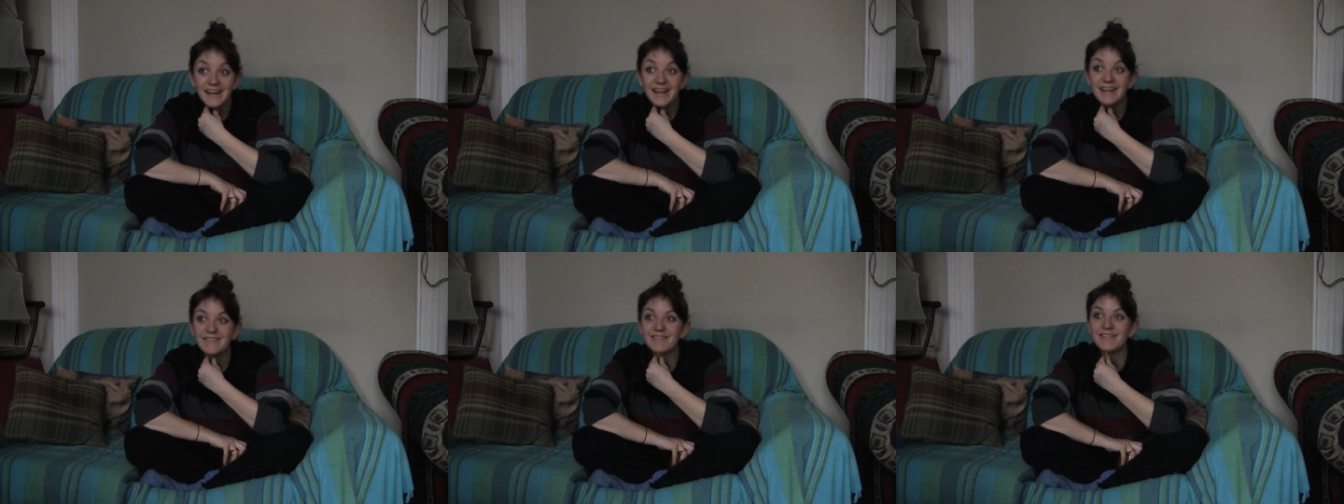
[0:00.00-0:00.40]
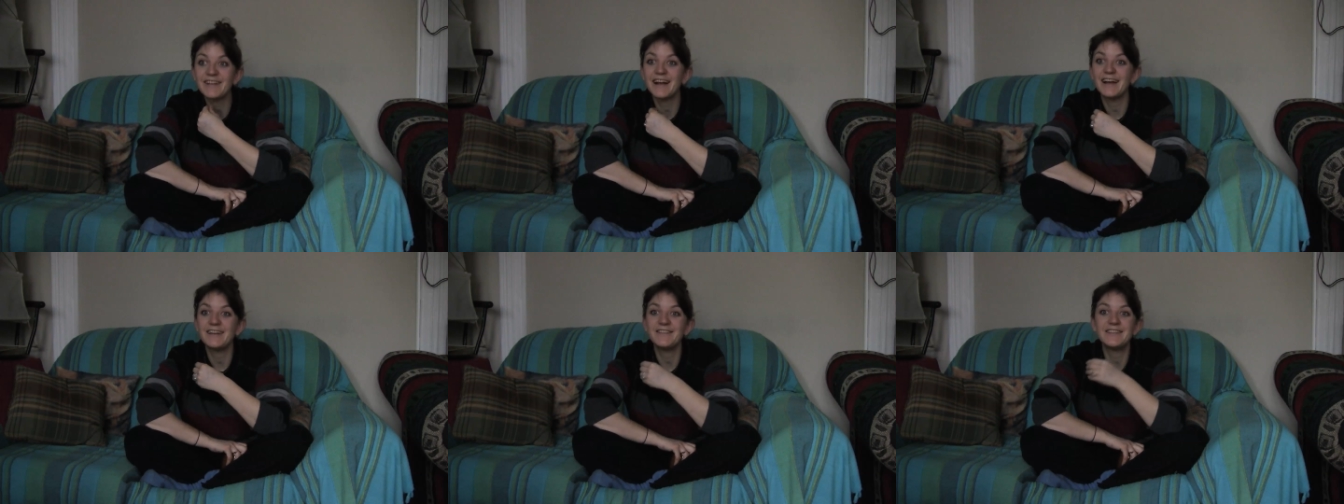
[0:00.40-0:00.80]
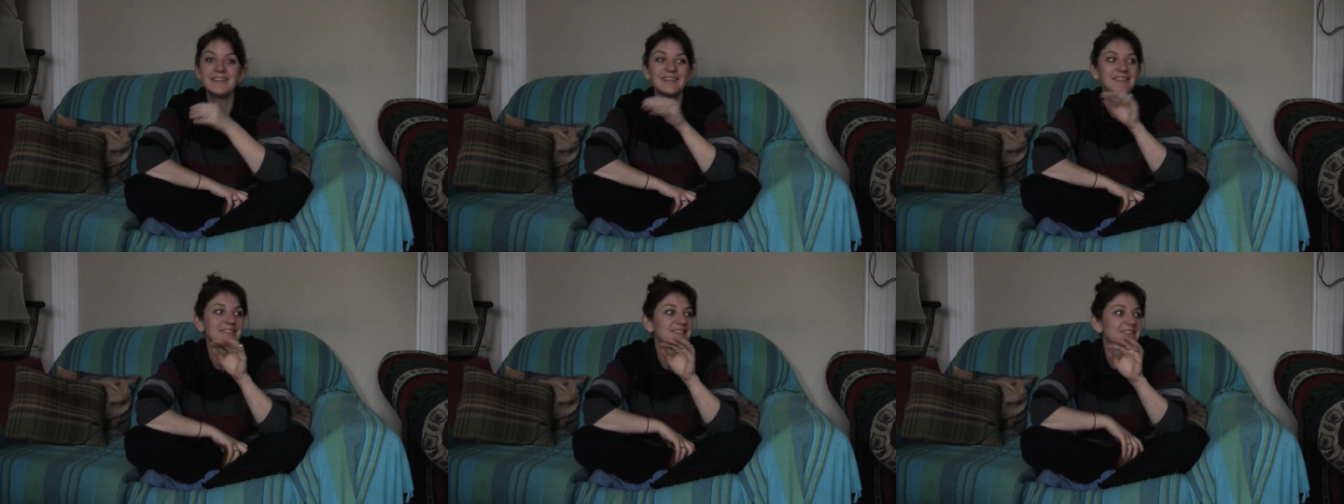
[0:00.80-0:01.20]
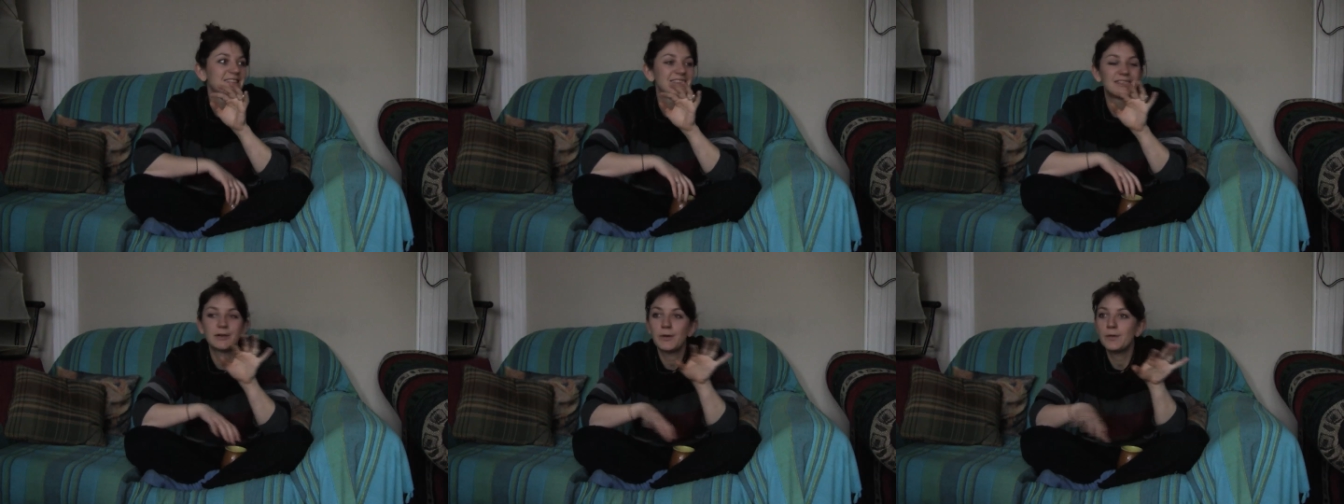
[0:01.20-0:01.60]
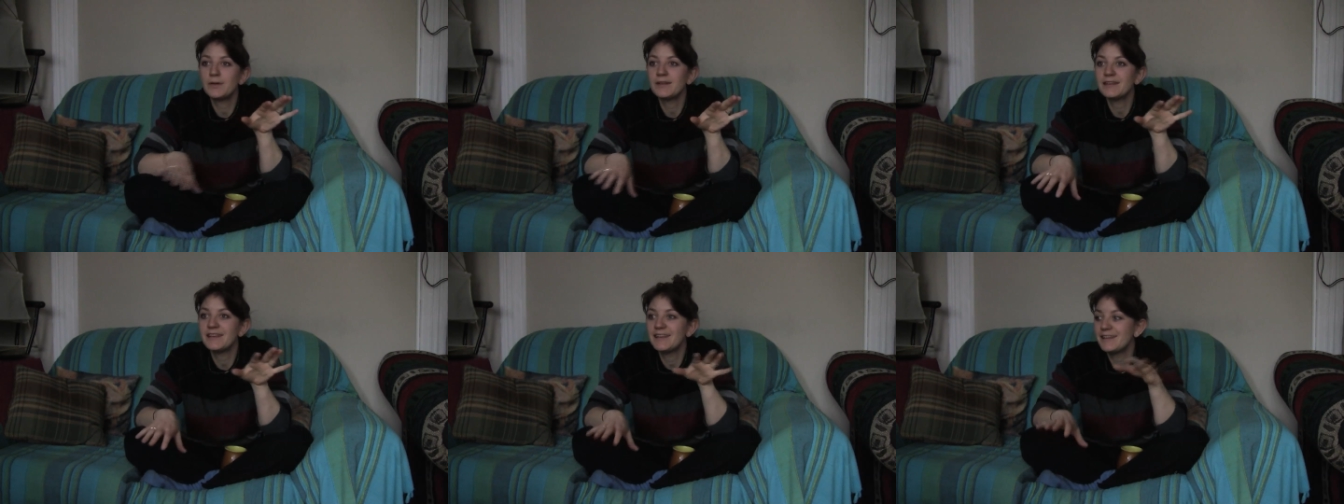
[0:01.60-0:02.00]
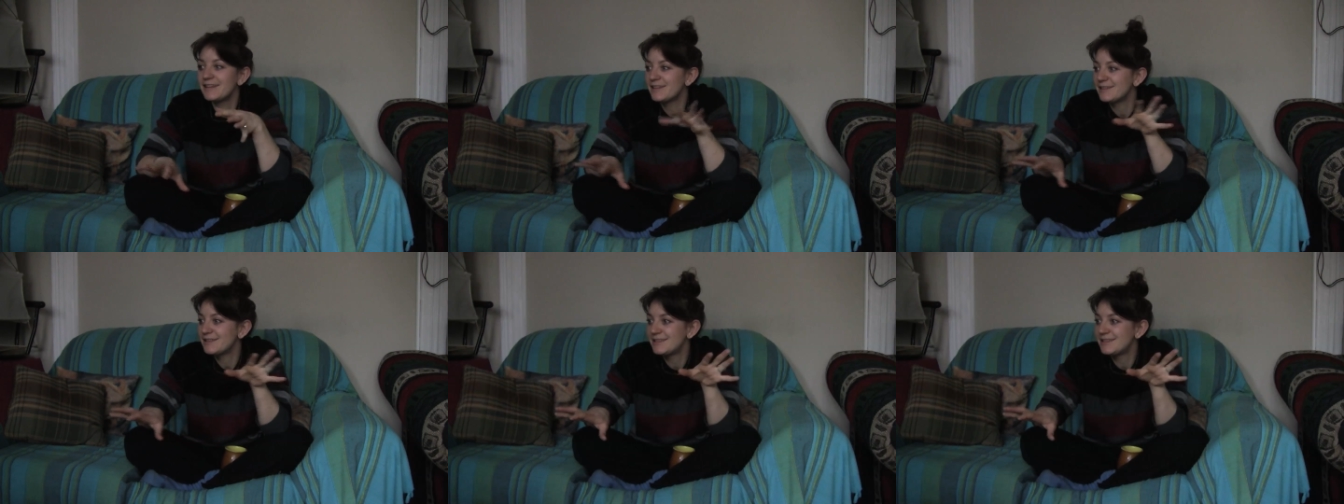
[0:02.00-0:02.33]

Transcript: And we're kind of in this totally